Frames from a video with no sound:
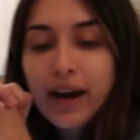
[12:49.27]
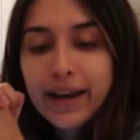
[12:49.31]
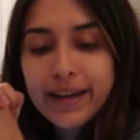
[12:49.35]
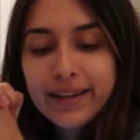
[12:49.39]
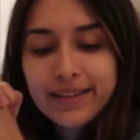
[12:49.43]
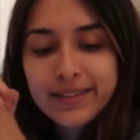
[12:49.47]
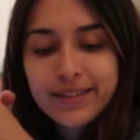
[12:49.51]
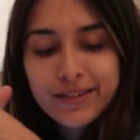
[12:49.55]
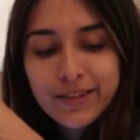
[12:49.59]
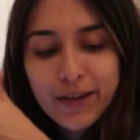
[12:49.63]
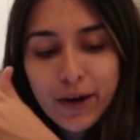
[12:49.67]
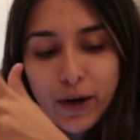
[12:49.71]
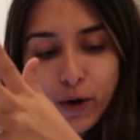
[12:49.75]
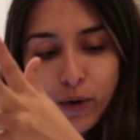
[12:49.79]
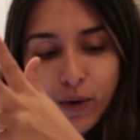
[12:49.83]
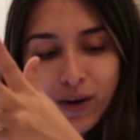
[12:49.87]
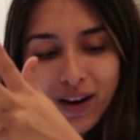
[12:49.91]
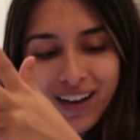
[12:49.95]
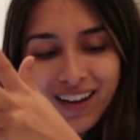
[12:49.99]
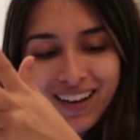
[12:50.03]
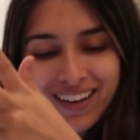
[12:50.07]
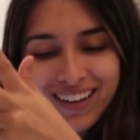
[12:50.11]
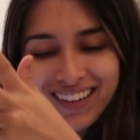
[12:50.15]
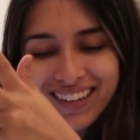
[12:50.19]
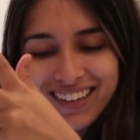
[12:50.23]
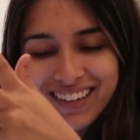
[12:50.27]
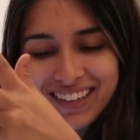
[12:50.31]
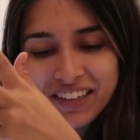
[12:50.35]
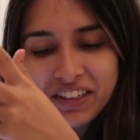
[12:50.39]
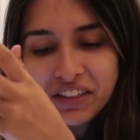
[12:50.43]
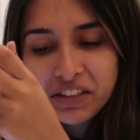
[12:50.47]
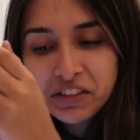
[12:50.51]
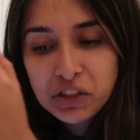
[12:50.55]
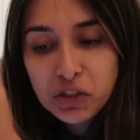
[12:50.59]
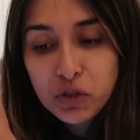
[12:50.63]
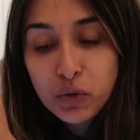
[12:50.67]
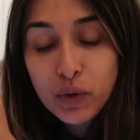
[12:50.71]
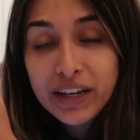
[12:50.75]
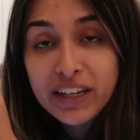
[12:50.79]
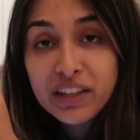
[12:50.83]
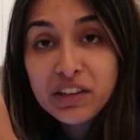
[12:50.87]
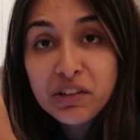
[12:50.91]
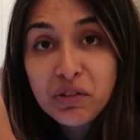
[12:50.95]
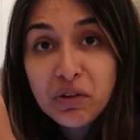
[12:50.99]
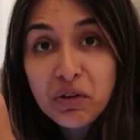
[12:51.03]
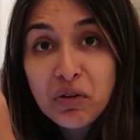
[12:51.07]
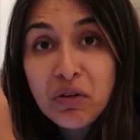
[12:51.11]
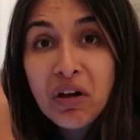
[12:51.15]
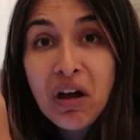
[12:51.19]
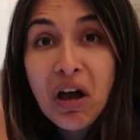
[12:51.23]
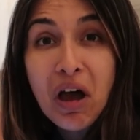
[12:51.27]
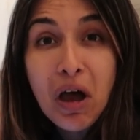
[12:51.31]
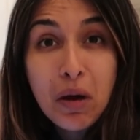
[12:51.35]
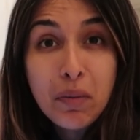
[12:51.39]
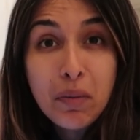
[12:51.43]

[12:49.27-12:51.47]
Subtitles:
right, so quick little